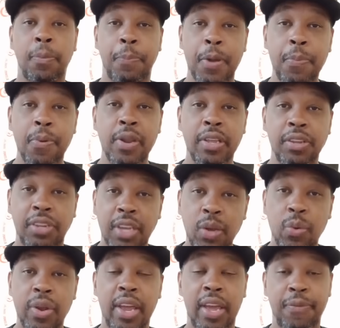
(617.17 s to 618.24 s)
People need to see
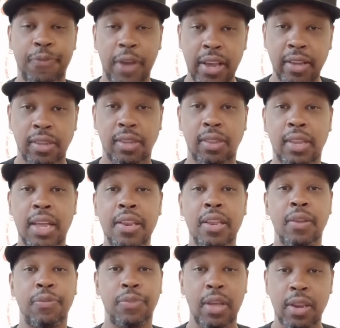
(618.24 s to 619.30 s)
you in their face. They
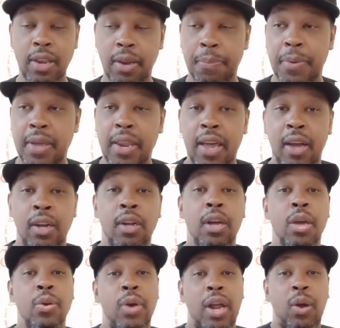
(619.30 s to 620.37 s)
need to be there.
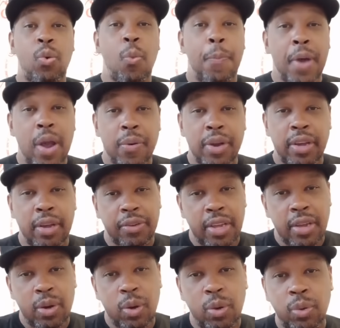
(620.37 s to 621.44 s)
And you got to go bear and get,
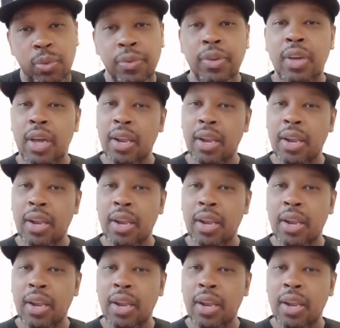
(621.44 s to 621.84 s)
here you go.